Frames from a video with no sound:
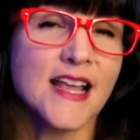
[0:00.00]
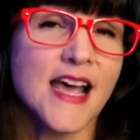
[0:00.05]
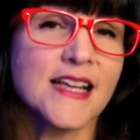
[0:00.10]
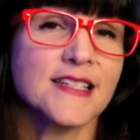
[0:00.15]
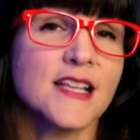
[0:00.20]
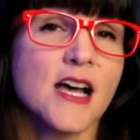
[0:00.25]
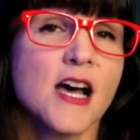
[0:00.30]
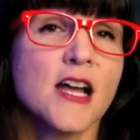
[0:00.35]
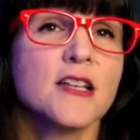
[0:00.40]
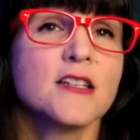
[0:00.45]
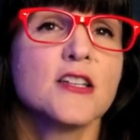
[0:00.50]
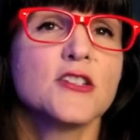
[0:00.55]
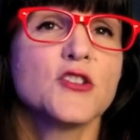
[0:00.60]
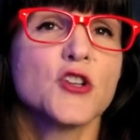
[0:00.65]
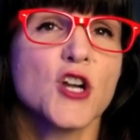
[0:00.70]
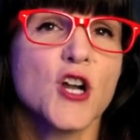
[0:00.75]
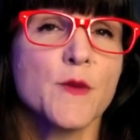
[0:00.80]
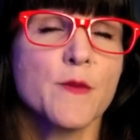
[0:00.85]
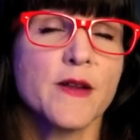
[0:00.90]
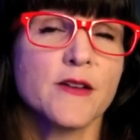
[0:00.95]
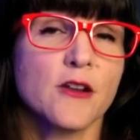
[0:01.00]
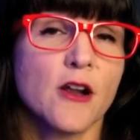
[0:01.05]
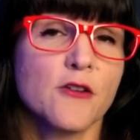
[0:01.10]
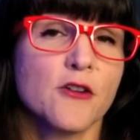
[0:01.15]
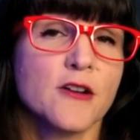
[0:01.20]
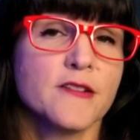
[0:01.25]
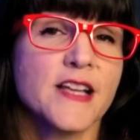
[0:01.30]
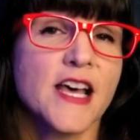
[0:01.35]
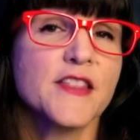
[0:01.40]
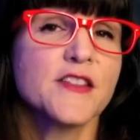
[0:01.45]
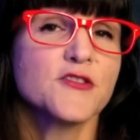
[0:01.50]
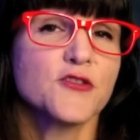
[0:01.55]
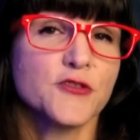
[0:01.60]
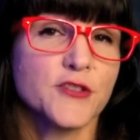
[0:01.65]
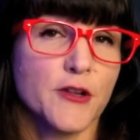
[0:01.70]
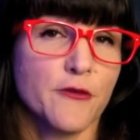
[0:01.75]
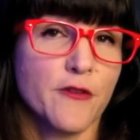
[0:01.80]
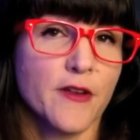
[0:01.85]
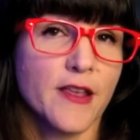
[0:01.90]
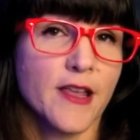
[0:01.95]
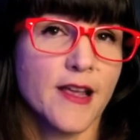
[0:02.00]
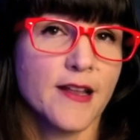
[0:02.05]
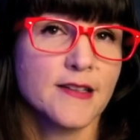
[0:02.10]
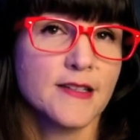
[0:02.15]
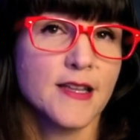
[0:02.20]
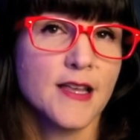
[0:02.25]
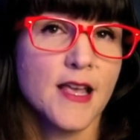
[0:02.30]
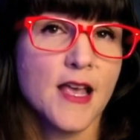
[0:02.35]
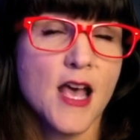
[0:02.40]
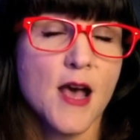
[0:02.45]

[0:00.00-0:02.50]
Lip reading: as undetermined on her death certificate,